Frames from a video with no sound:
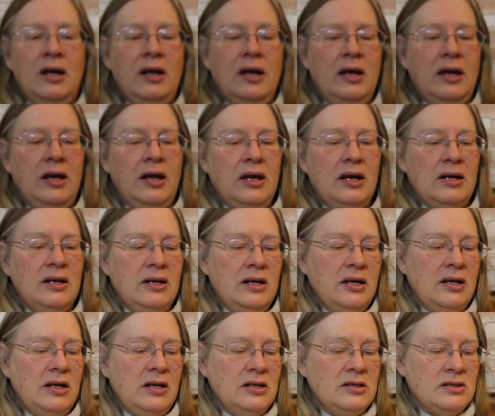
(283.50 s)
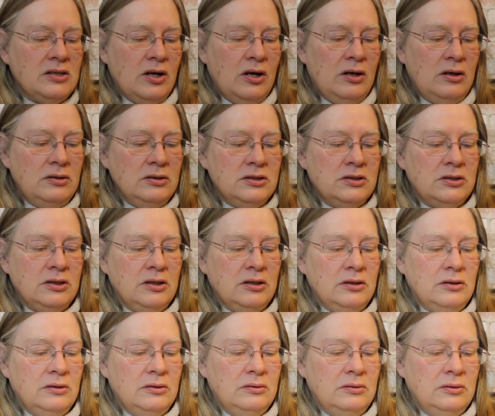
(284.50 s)
And it is
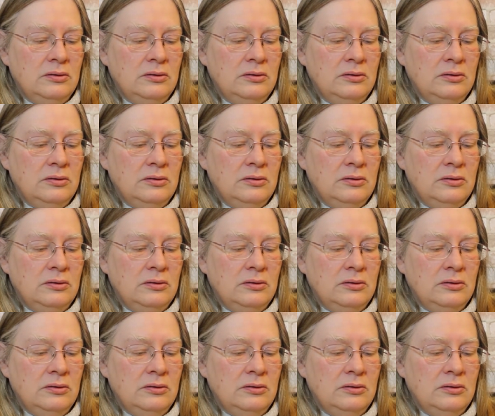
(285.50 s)
also